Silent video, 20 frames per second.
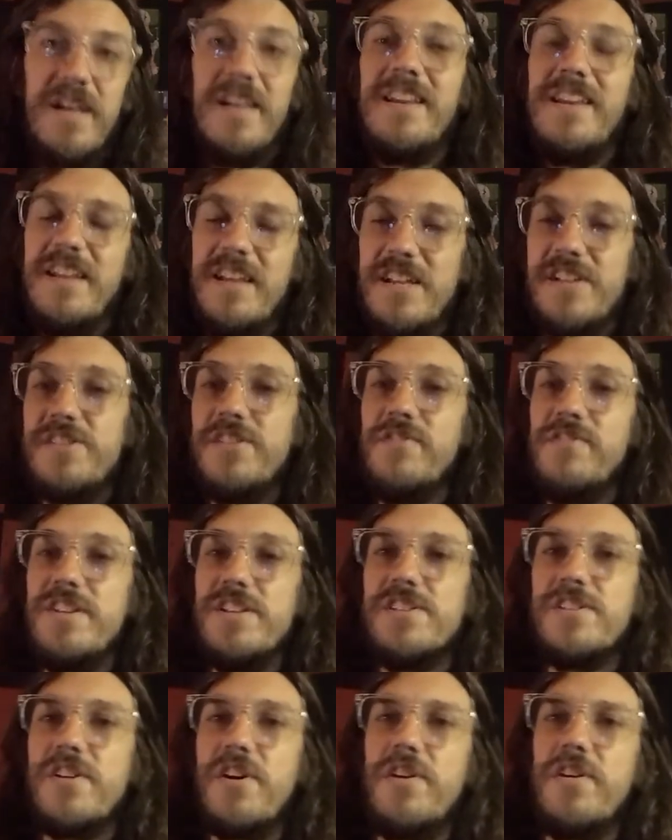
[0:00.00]
each of
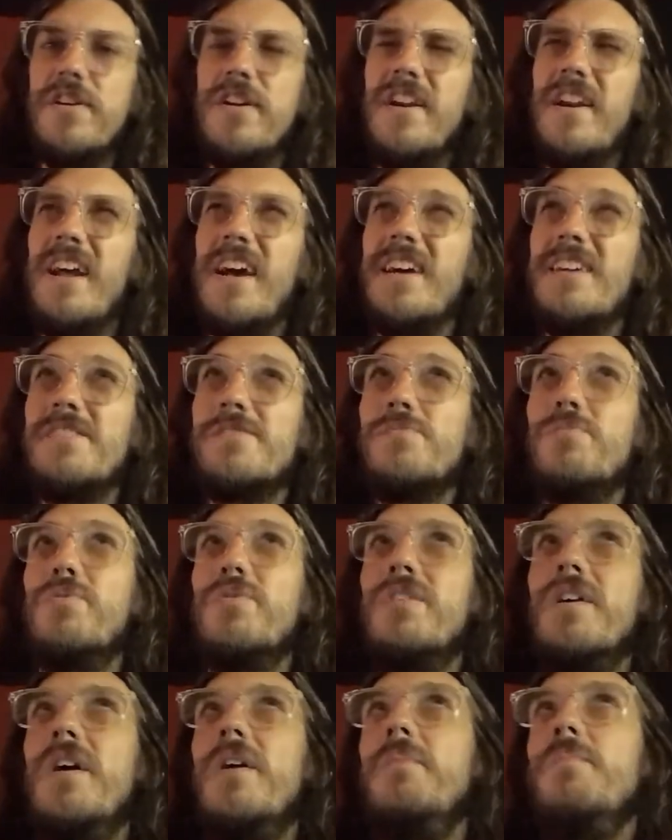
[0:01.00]
these starter decks will
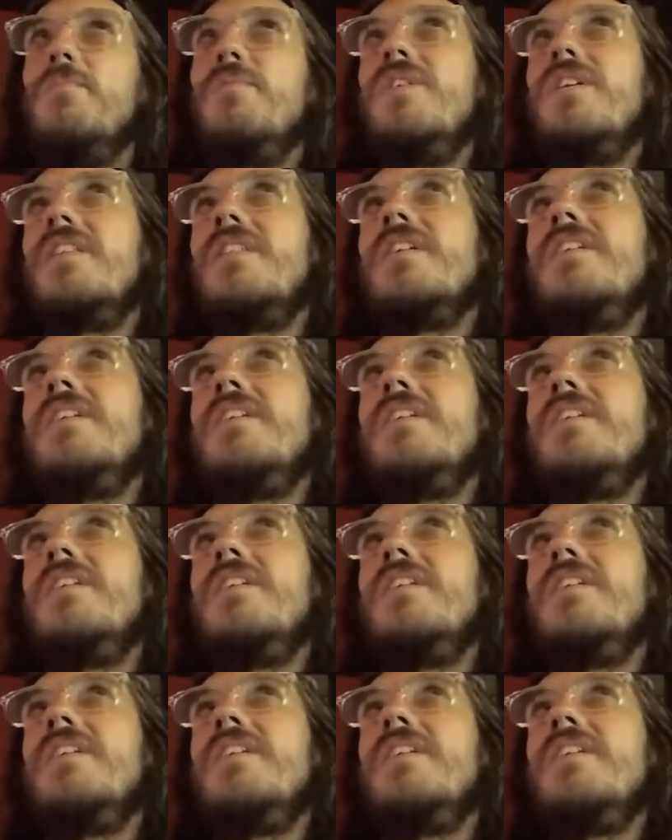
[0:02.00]
come with,